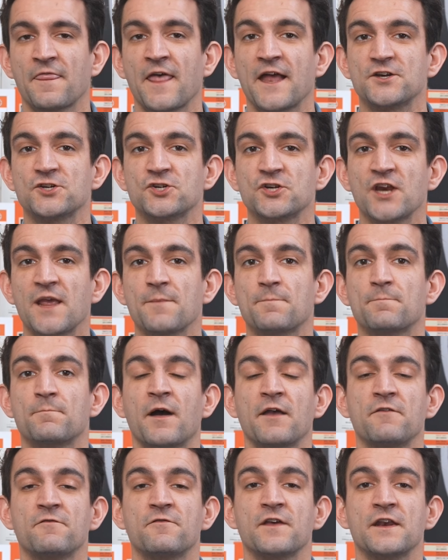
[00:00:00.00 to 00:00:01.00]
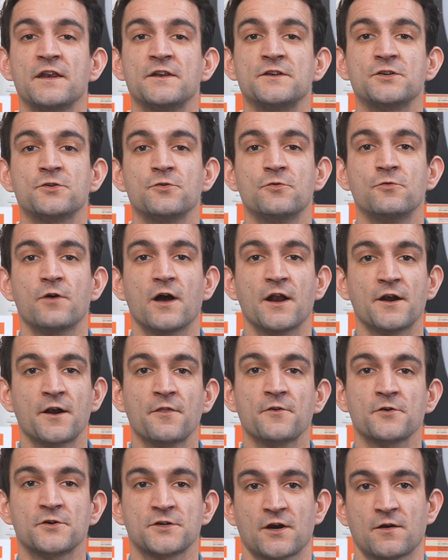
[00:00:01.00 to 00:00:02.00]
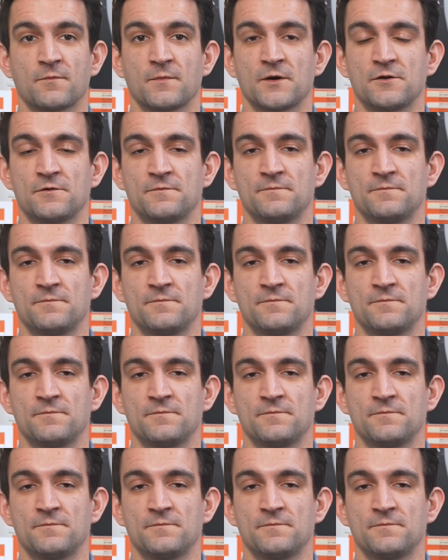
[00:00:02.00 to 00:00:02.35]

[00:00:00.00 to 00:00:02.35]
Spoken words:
That shape might fit into another terminal.